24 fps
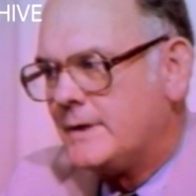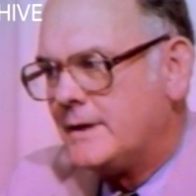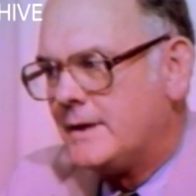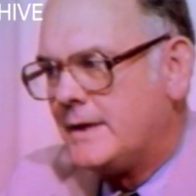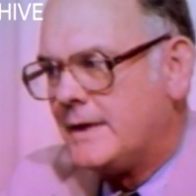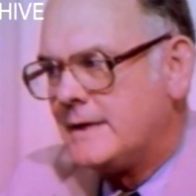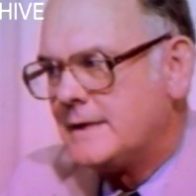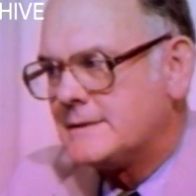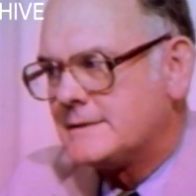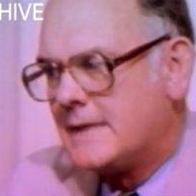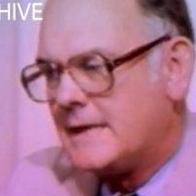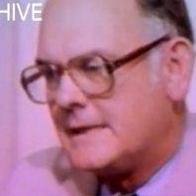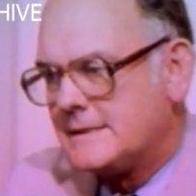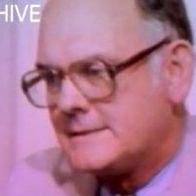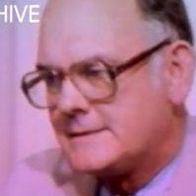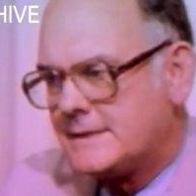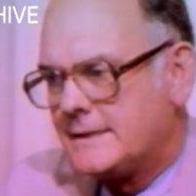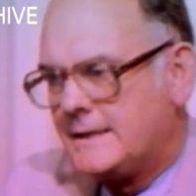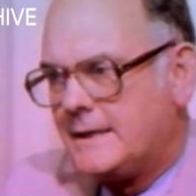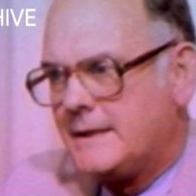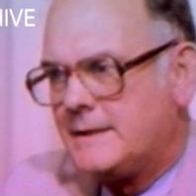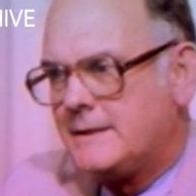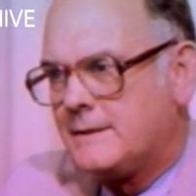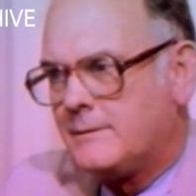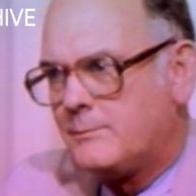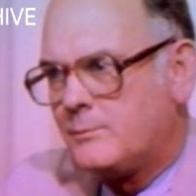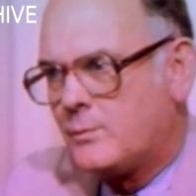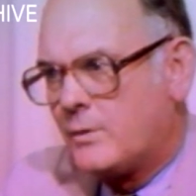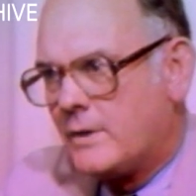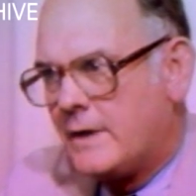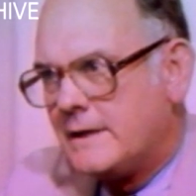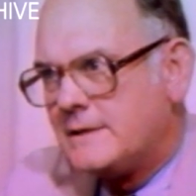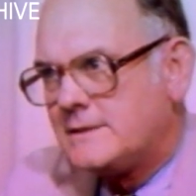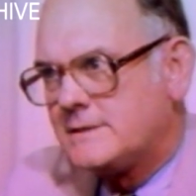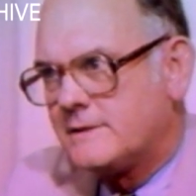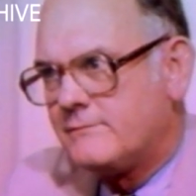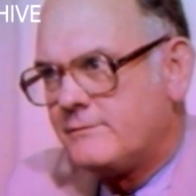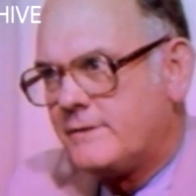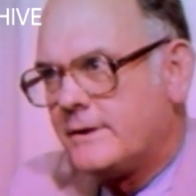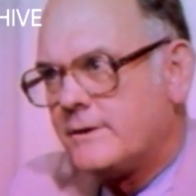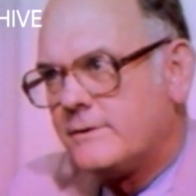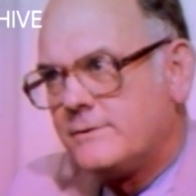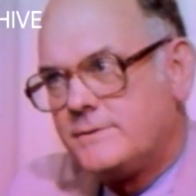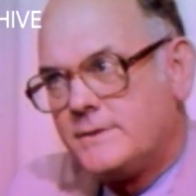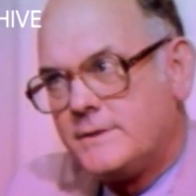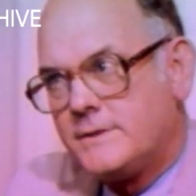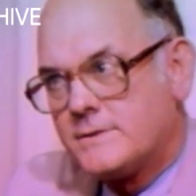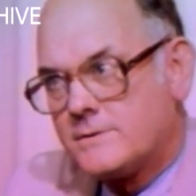Uh, as I see it, the price of
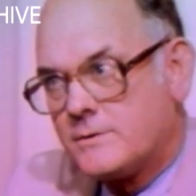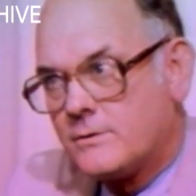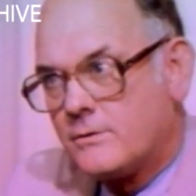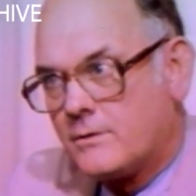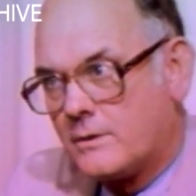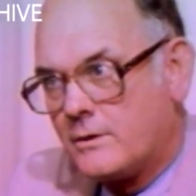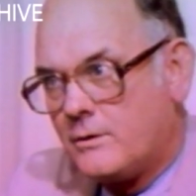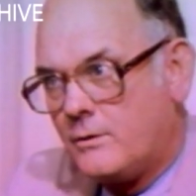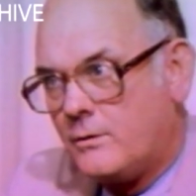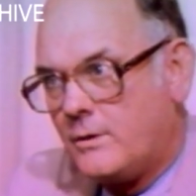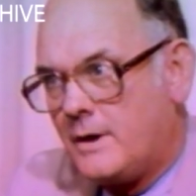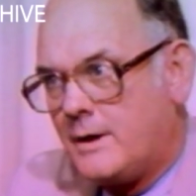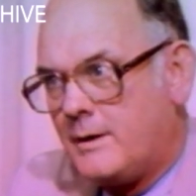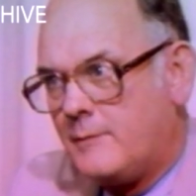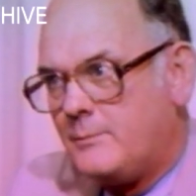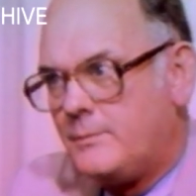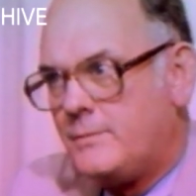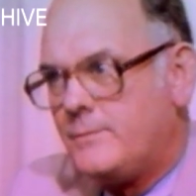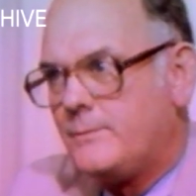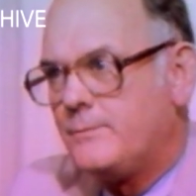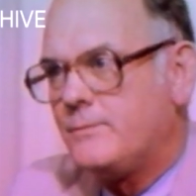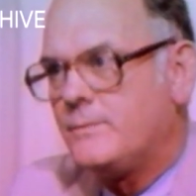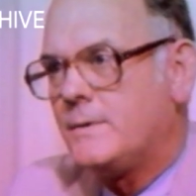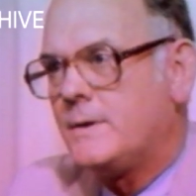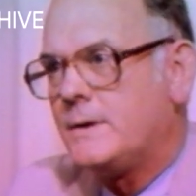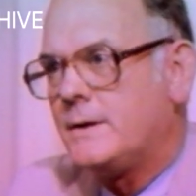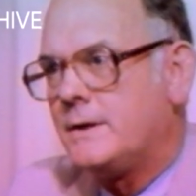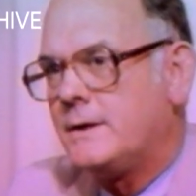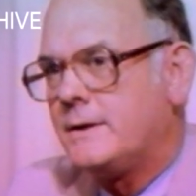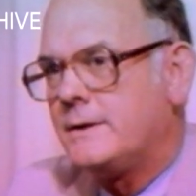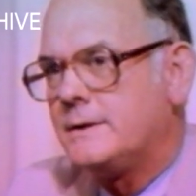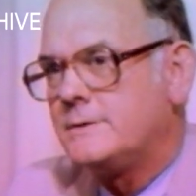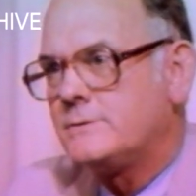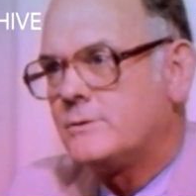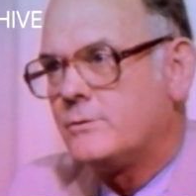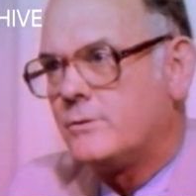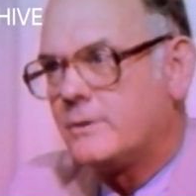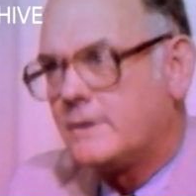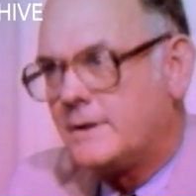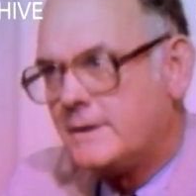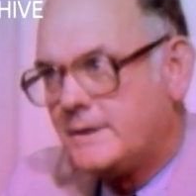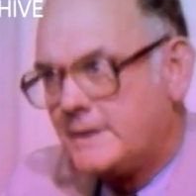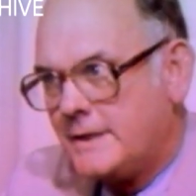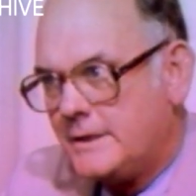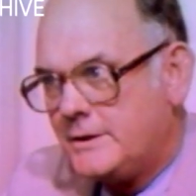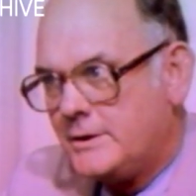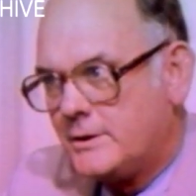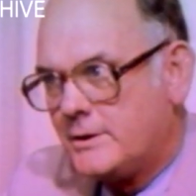energy is going to go up. Uh, it's going to
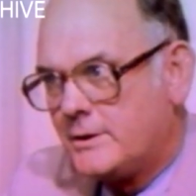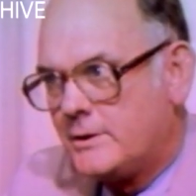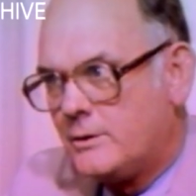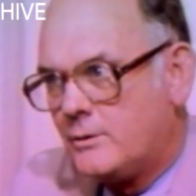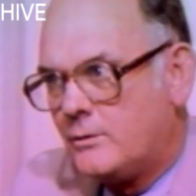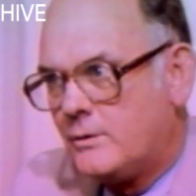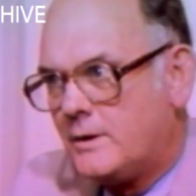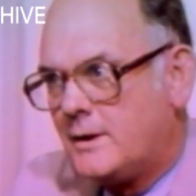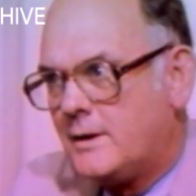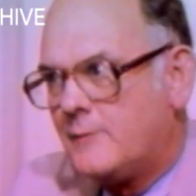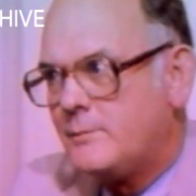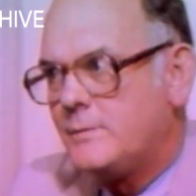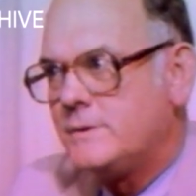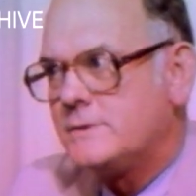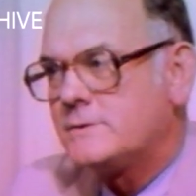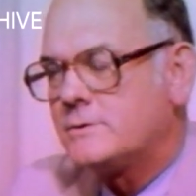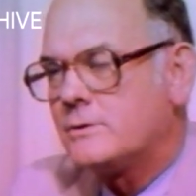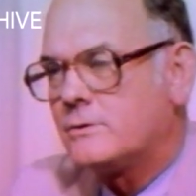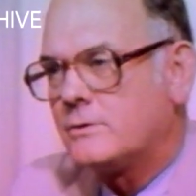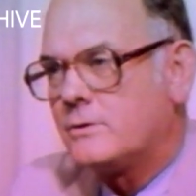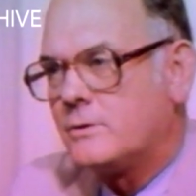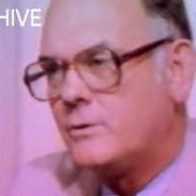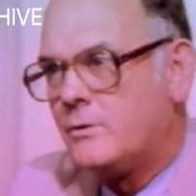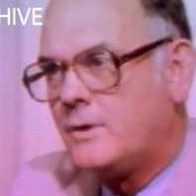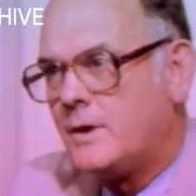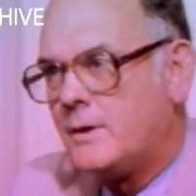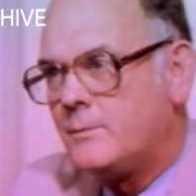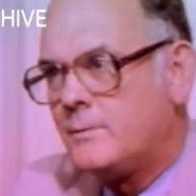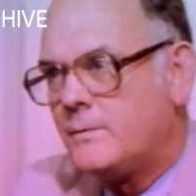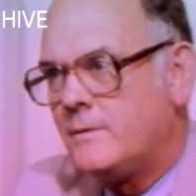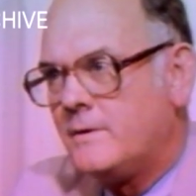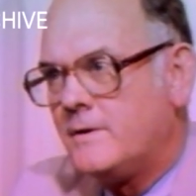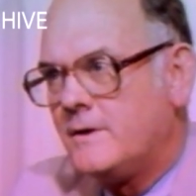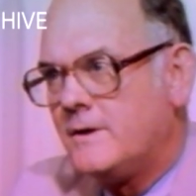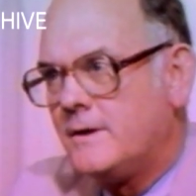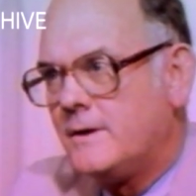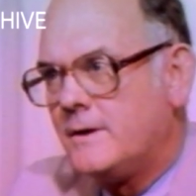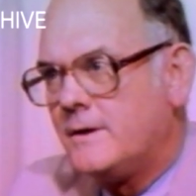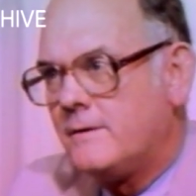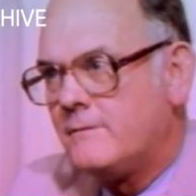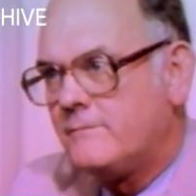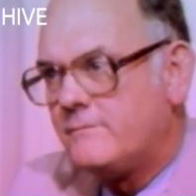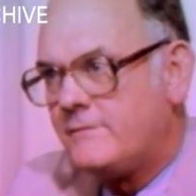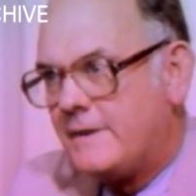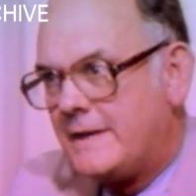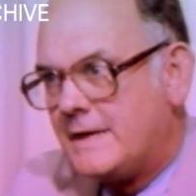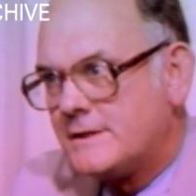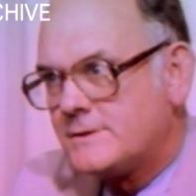continue to go up. It's going to go up
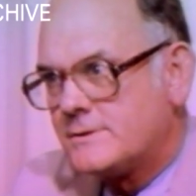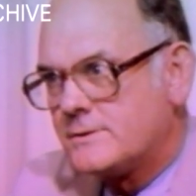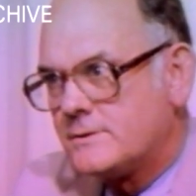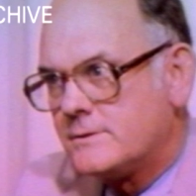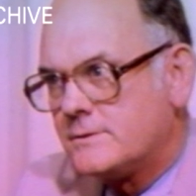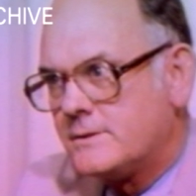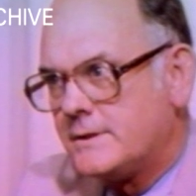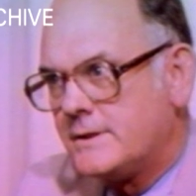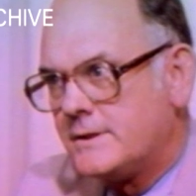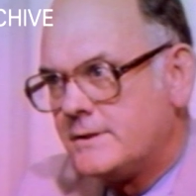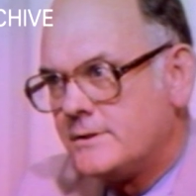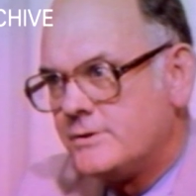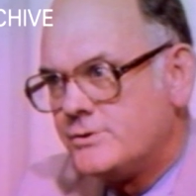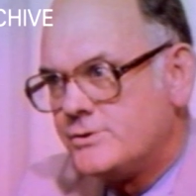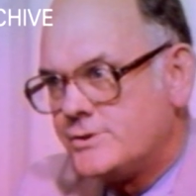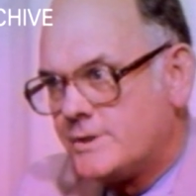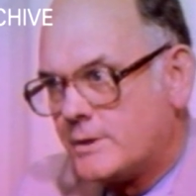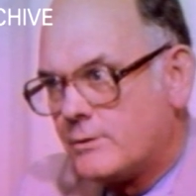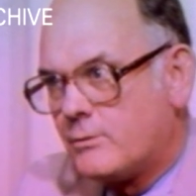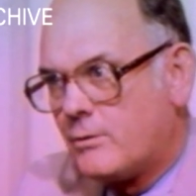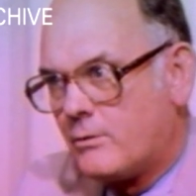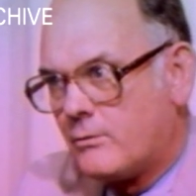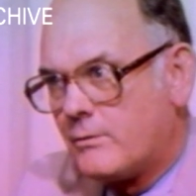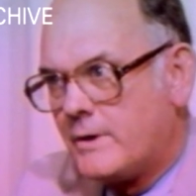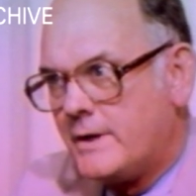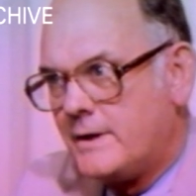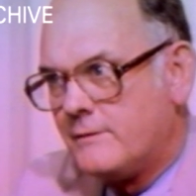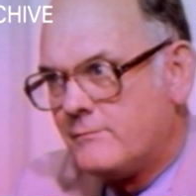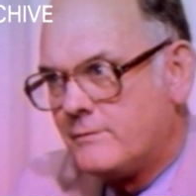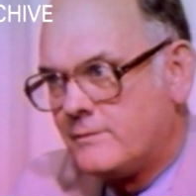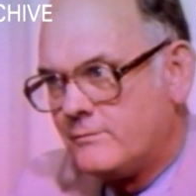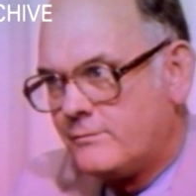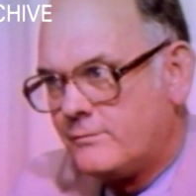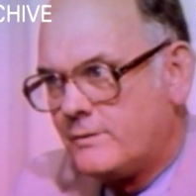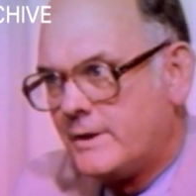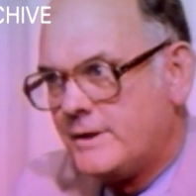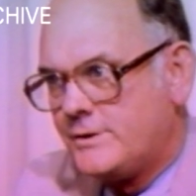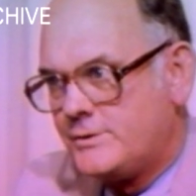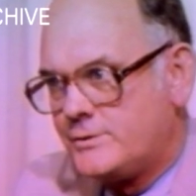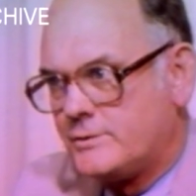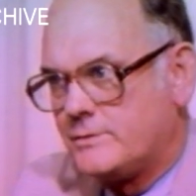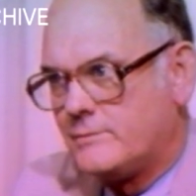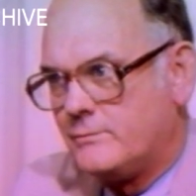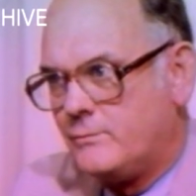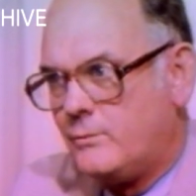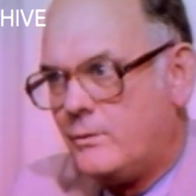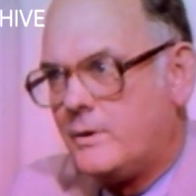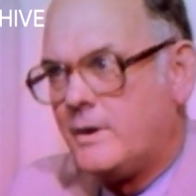faster than the general rate of
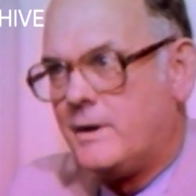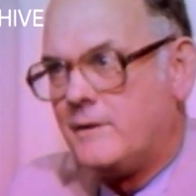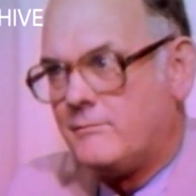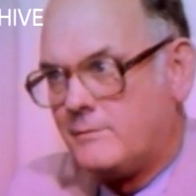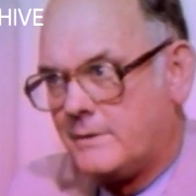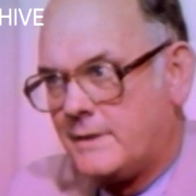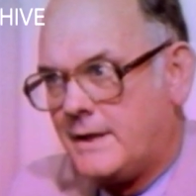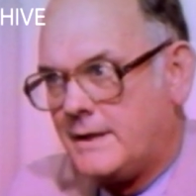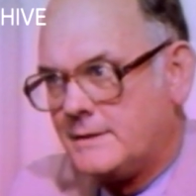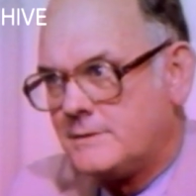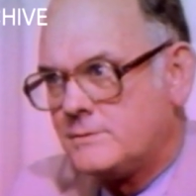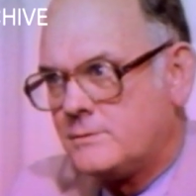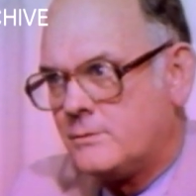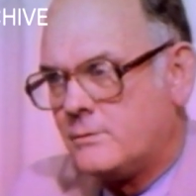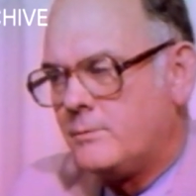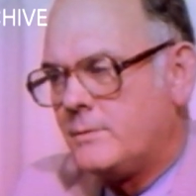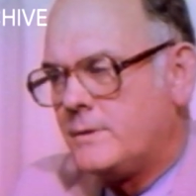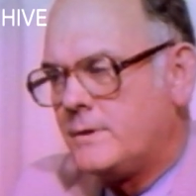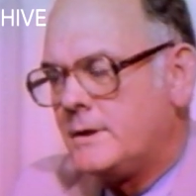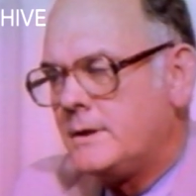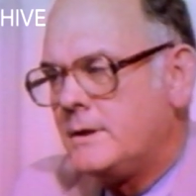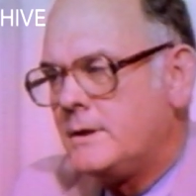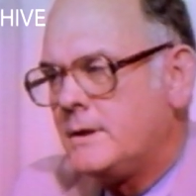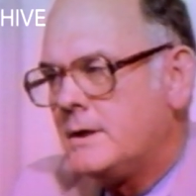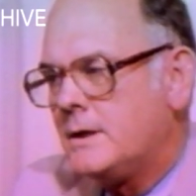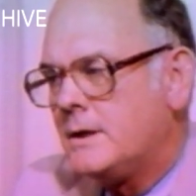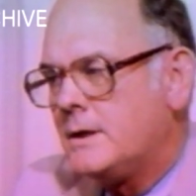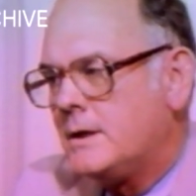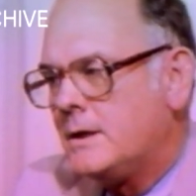inflation, whatever that's going to be.